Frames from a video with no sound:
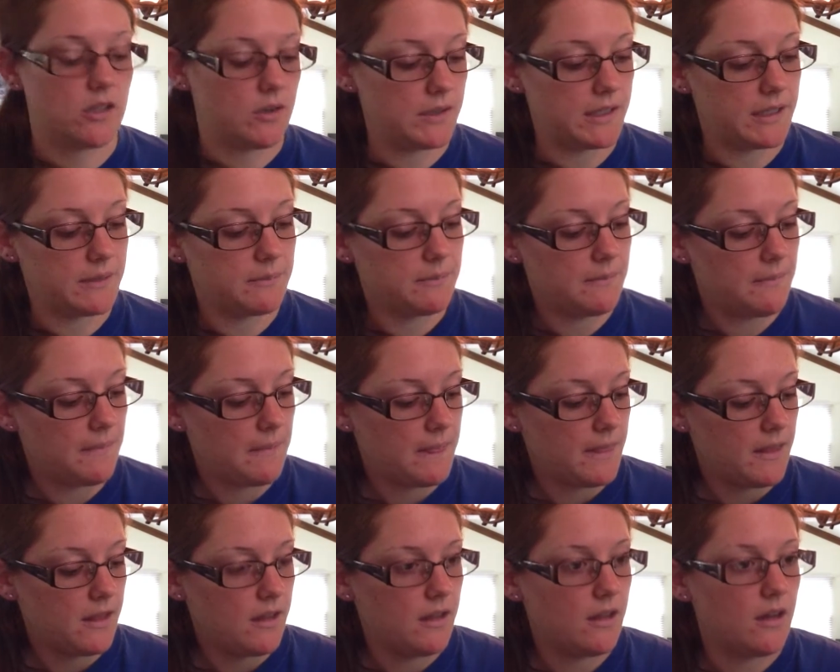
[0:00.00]
own it.
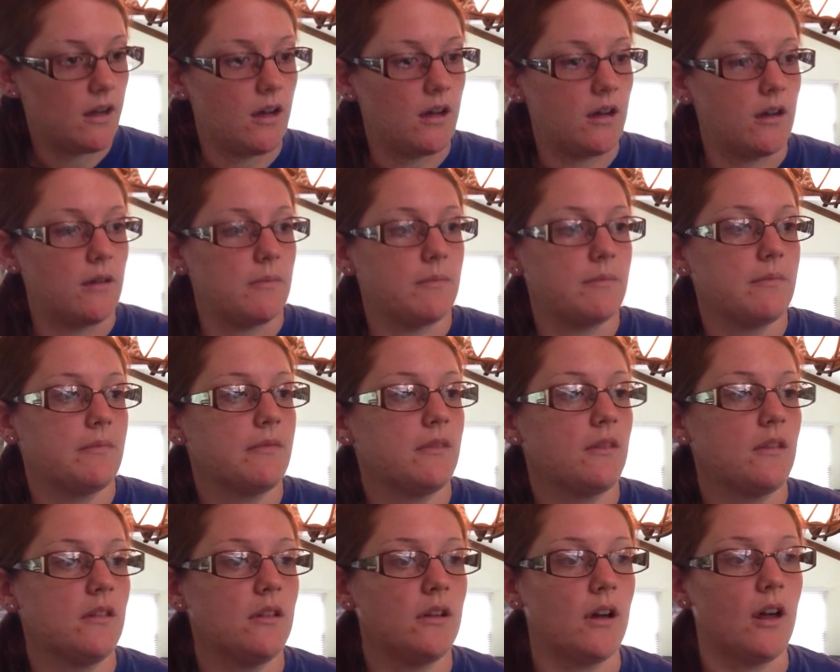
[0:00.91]

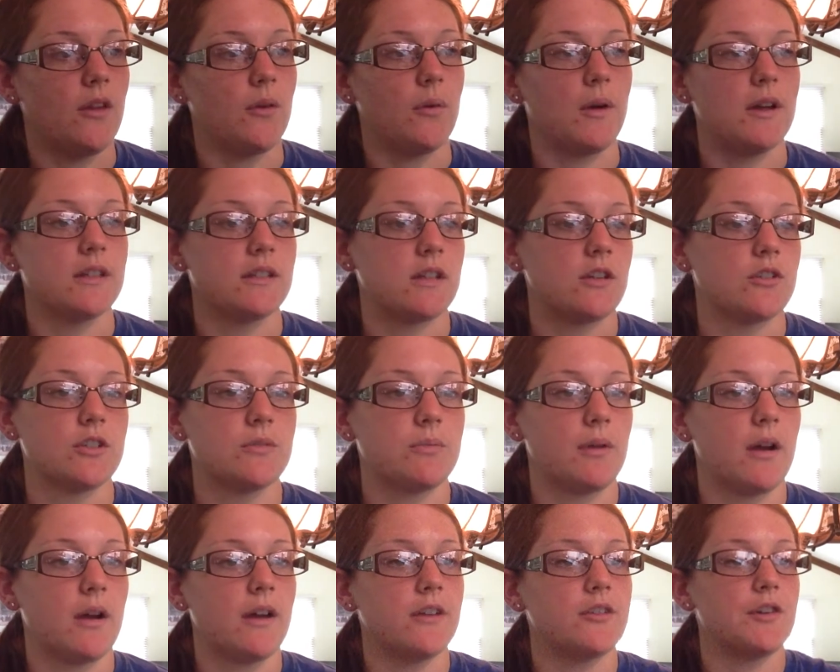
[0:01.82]
Otherwise, I'll
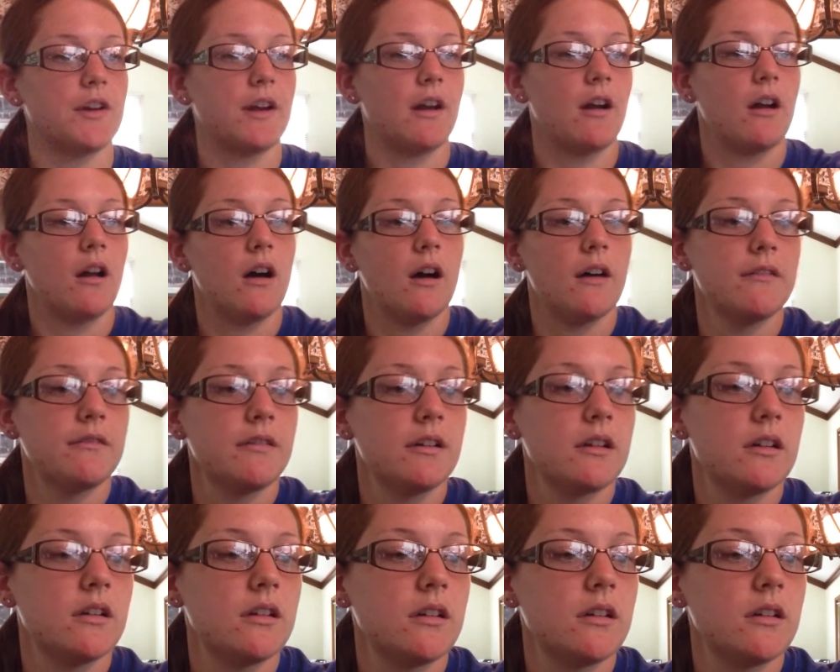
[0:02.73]
just probably trade it off.